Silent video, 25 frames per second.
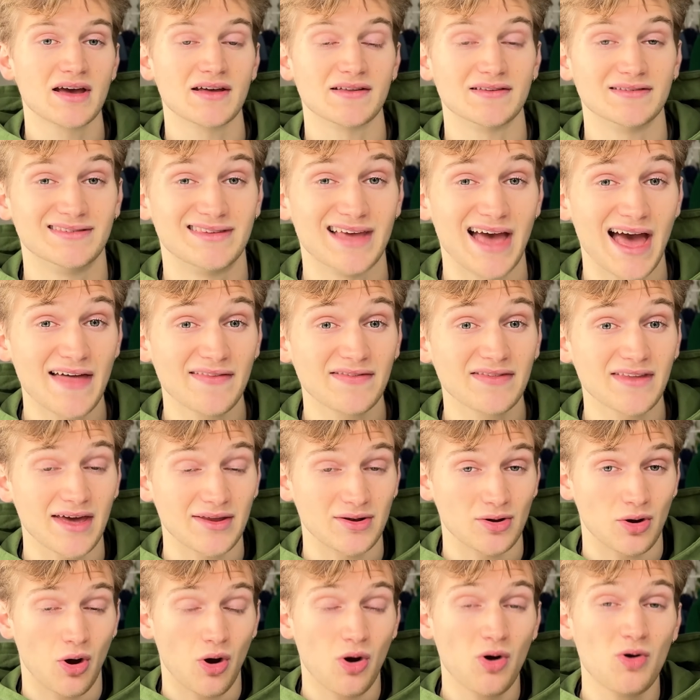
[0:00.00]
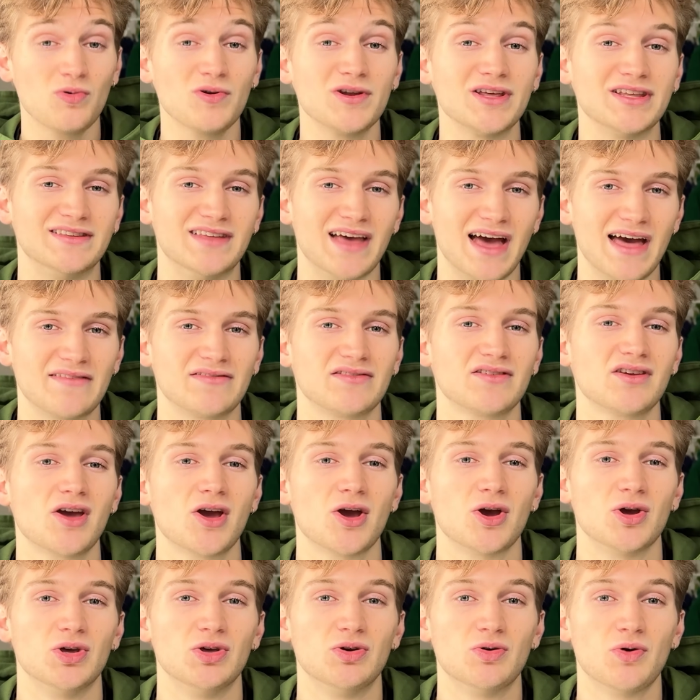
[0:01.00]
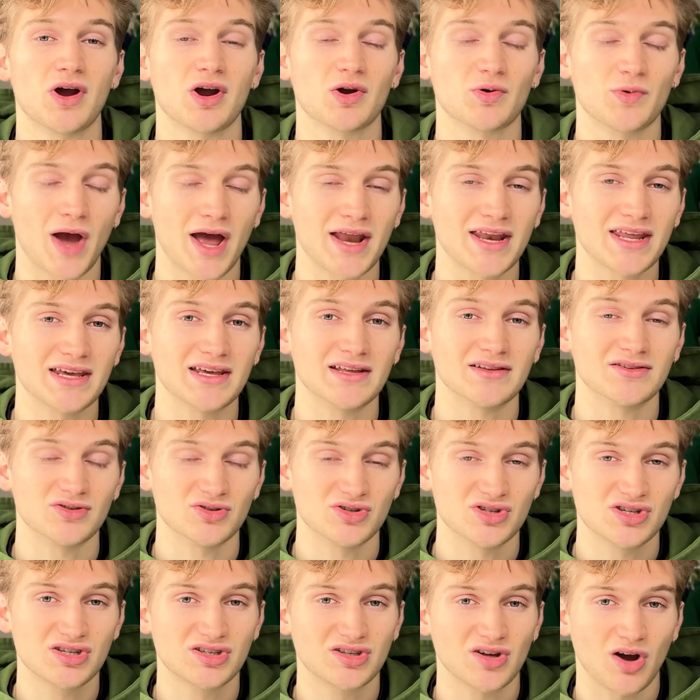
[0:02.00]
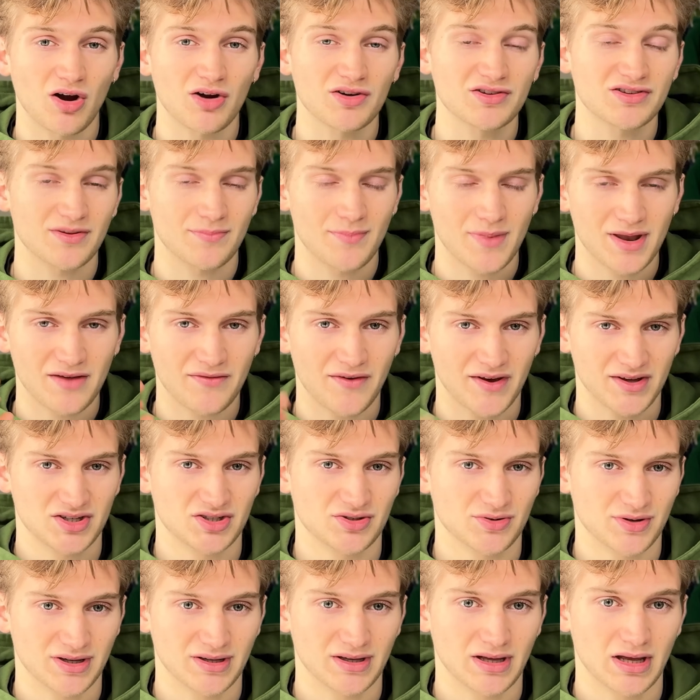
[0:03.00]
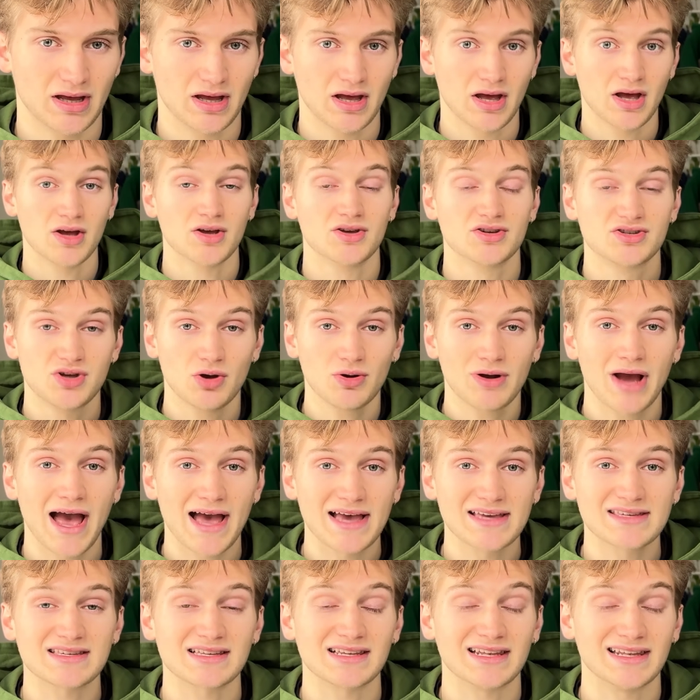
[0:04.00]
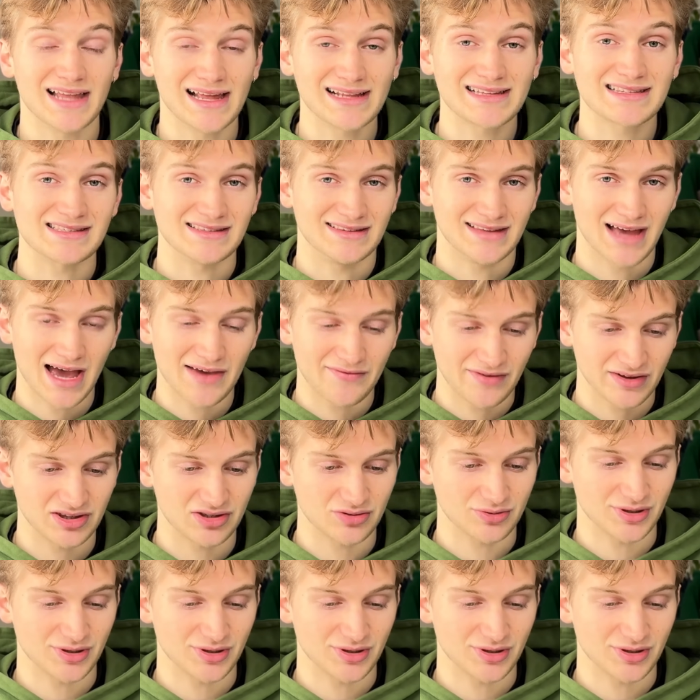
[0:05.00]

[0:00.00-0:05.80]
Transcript: then and only then you are ready to start manufacturing. So guys, let's dive into